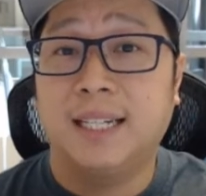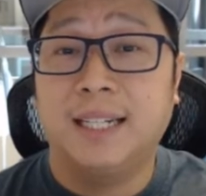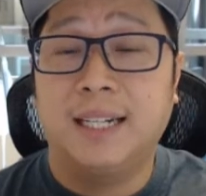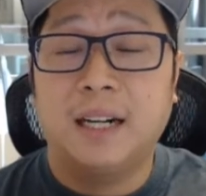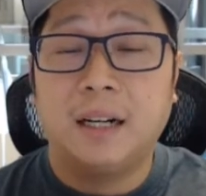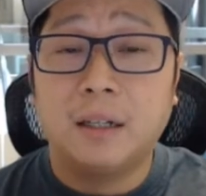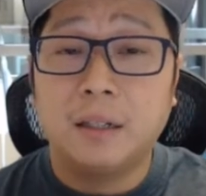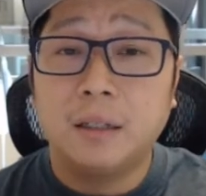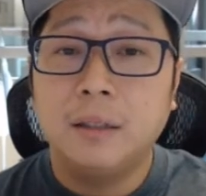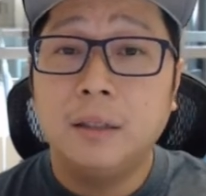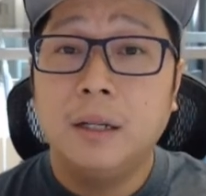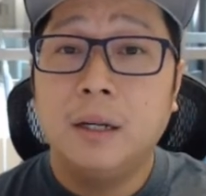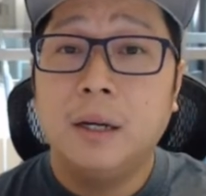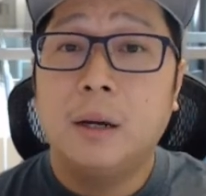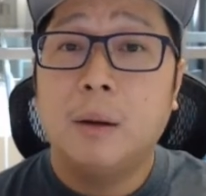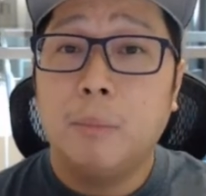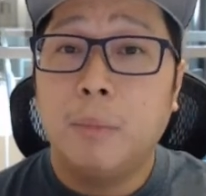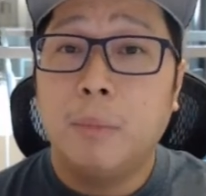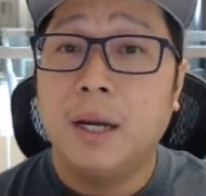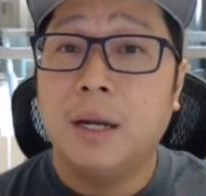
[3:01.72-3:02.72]
at all.
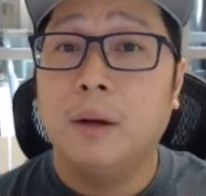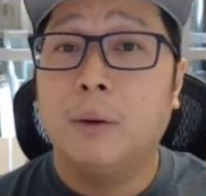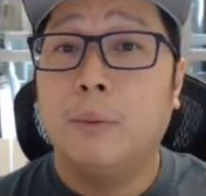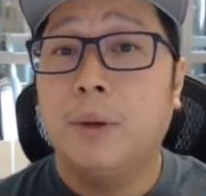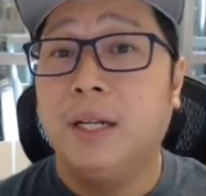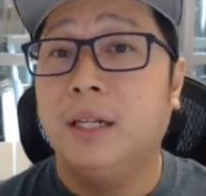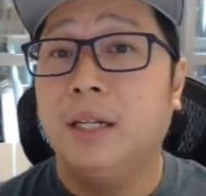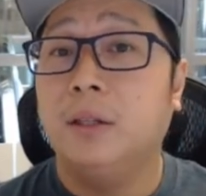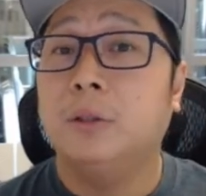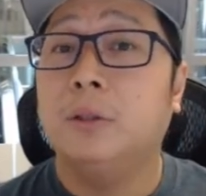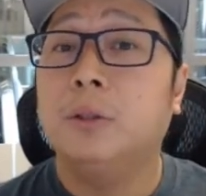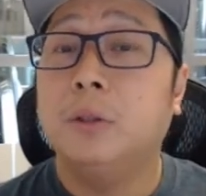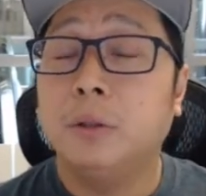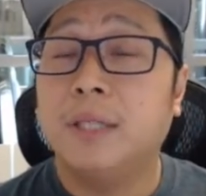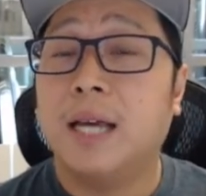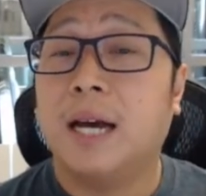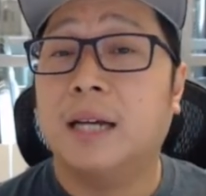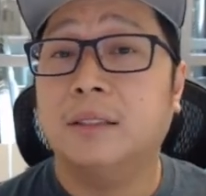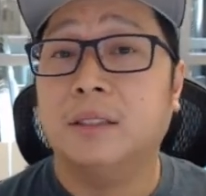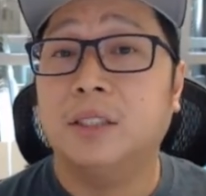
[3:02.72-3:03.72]
But when you do
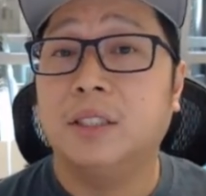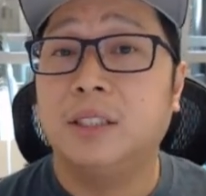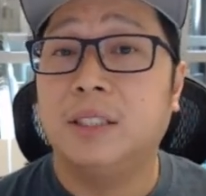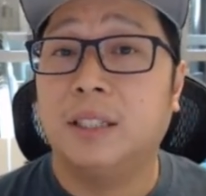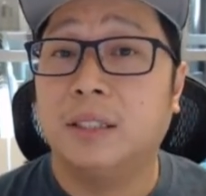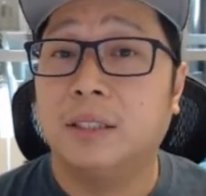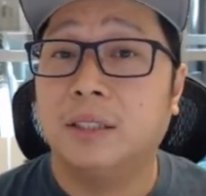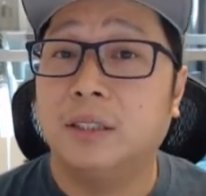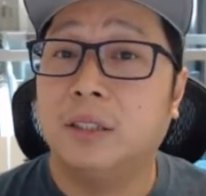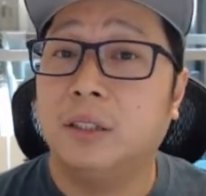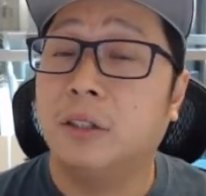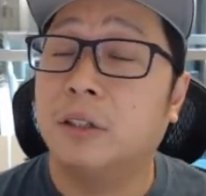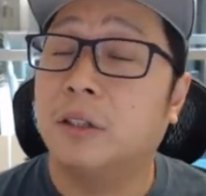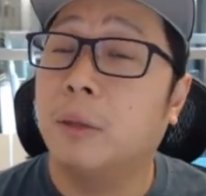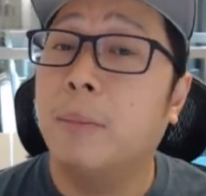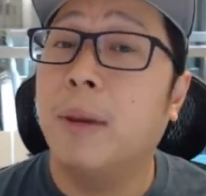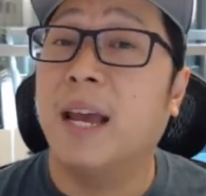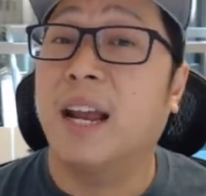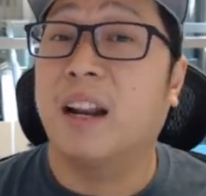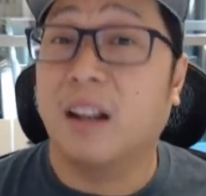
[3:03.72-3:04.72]
2,000 shares, you're
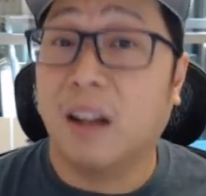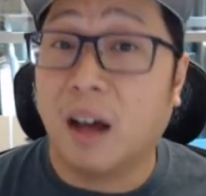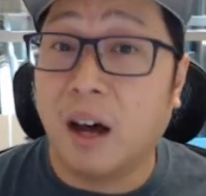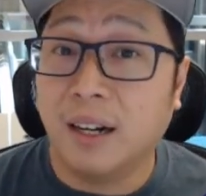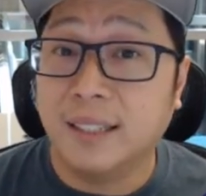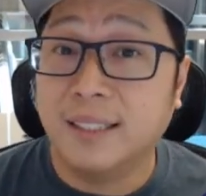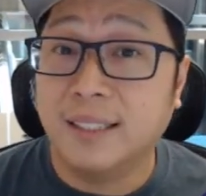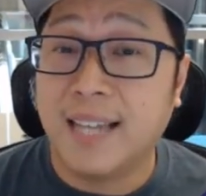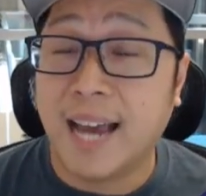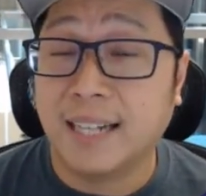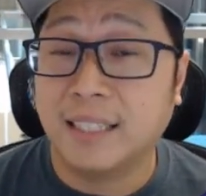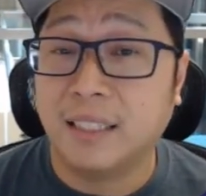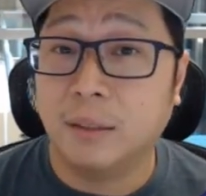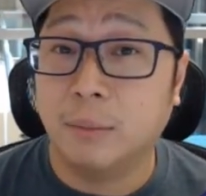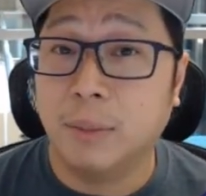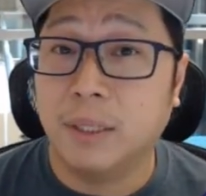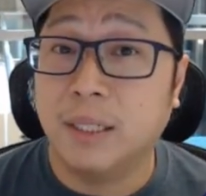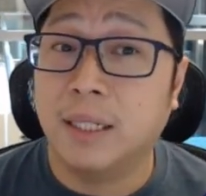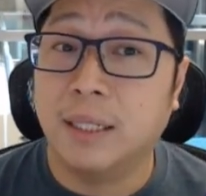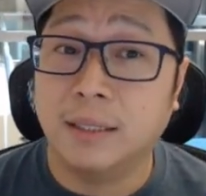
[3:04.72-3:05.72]
going to pay a lot of taxes
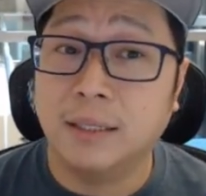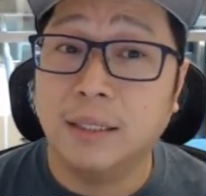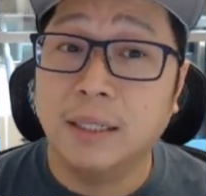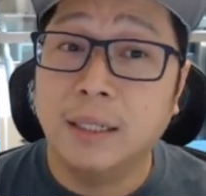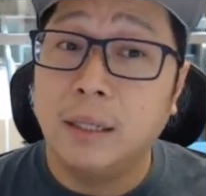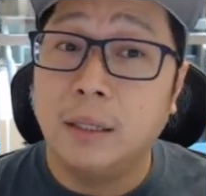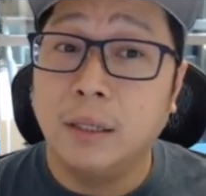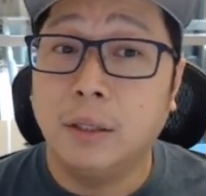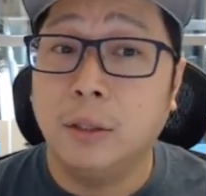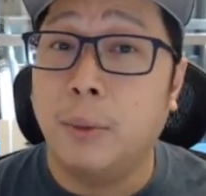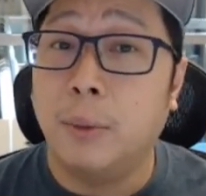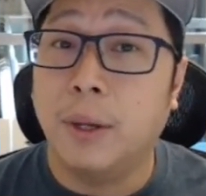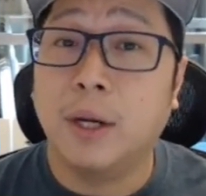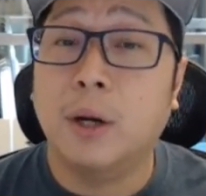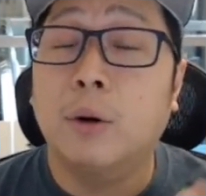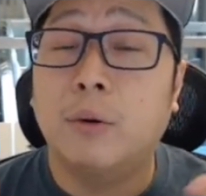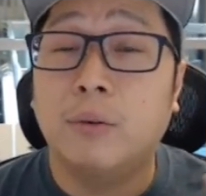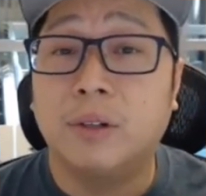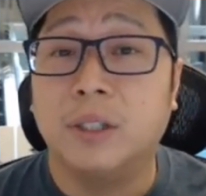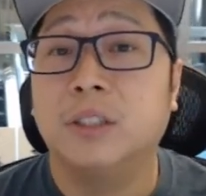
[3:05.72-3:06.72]
because you went
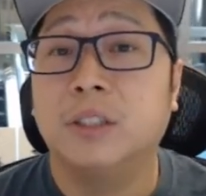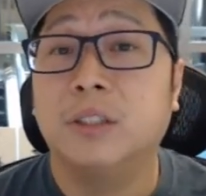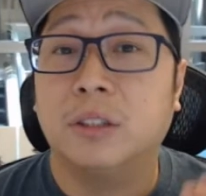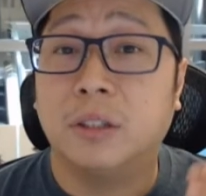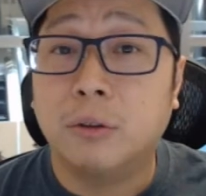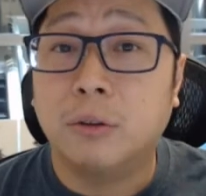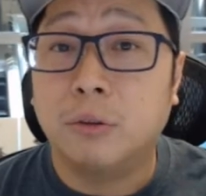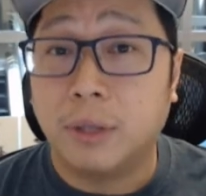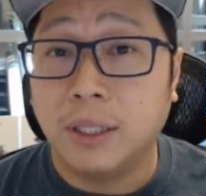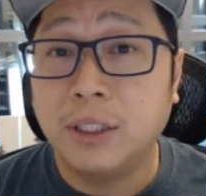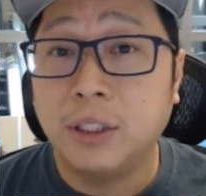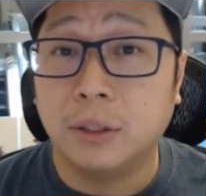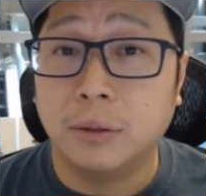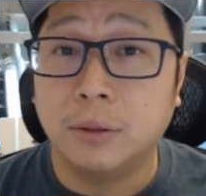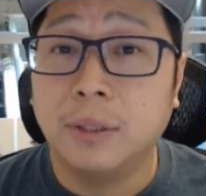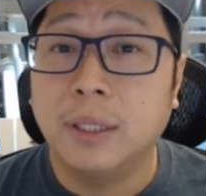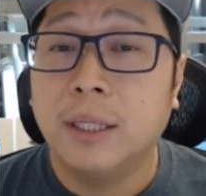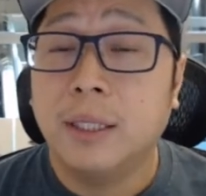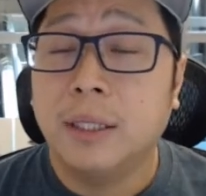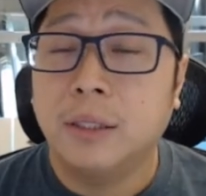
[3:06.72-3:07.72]
over a certain
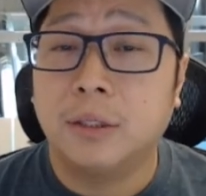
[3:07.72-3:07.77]
threshold.